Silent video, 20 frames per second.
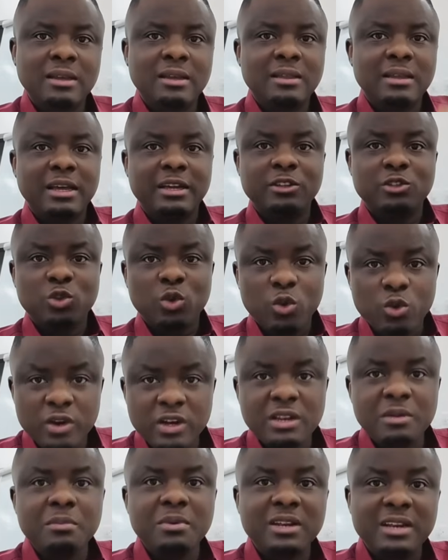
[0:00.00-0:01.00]
that it's
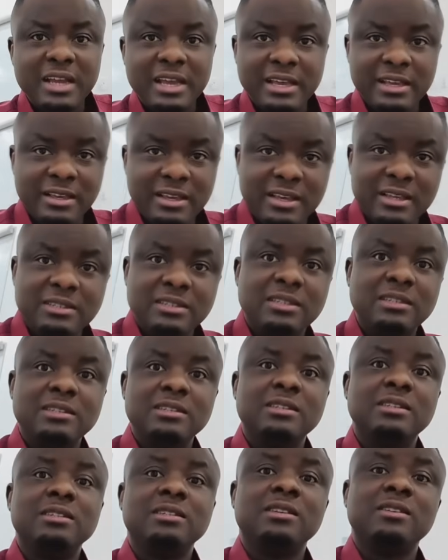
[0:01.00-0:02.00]
already been a year since
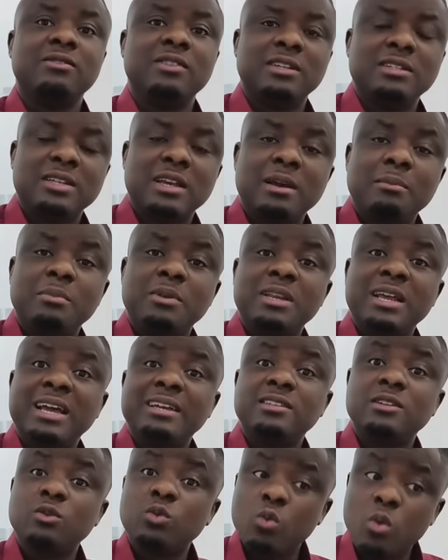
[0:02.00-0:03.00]
this event happened?" I
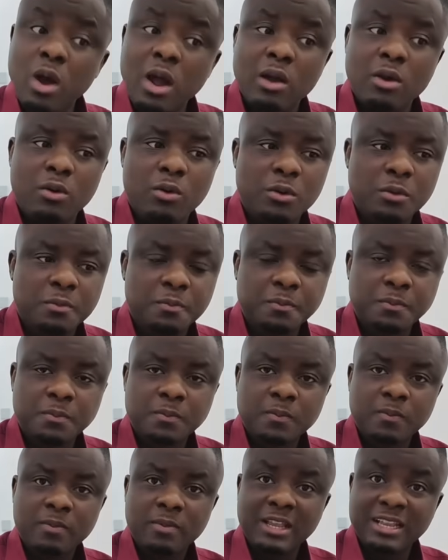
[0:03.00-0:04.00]
said, "Wow,
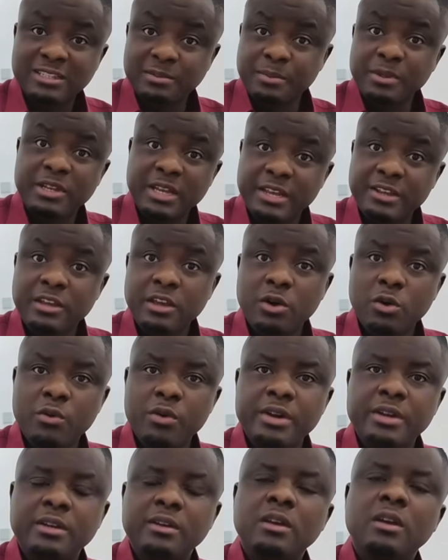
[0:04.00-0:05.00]
it's been a year
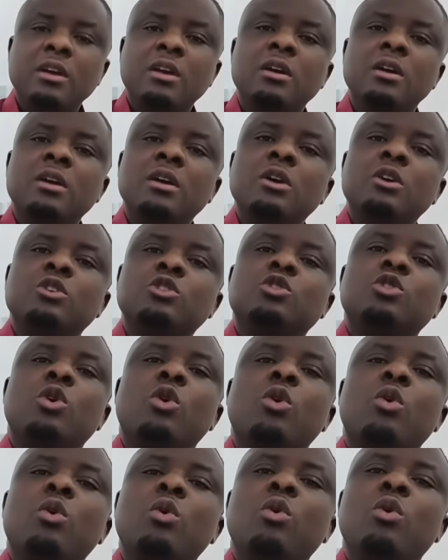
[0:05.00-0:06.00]
already."
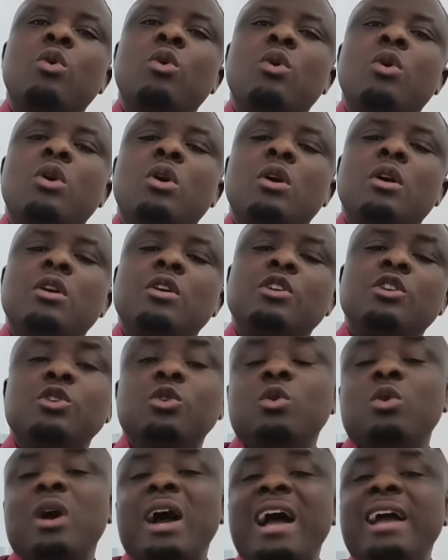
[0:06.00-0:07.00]
So,
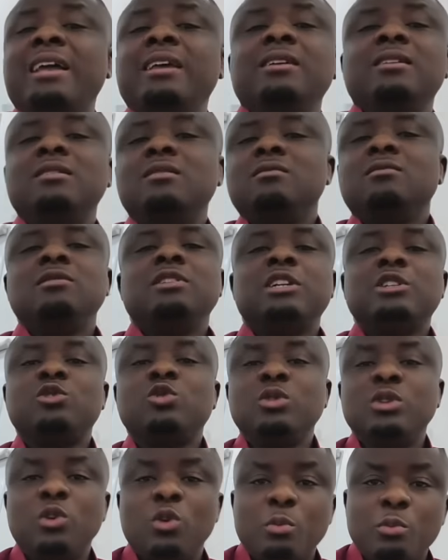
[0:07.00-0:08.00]
I just
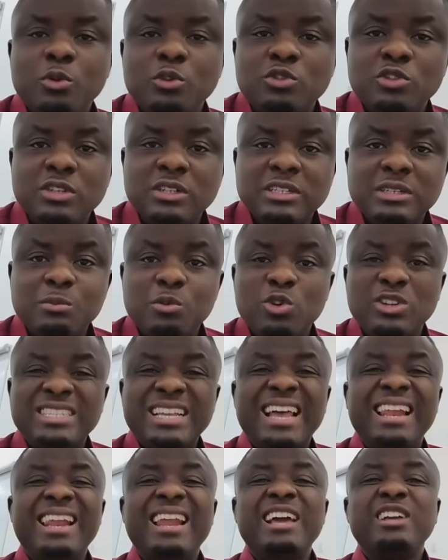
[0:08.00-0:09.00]
took the opportunity because I
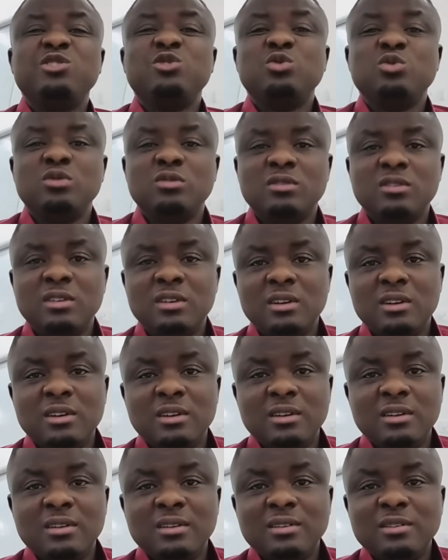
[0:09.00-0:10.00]
like
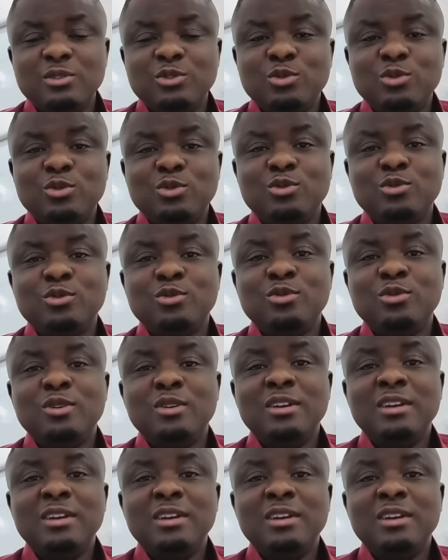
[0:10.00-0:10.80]
to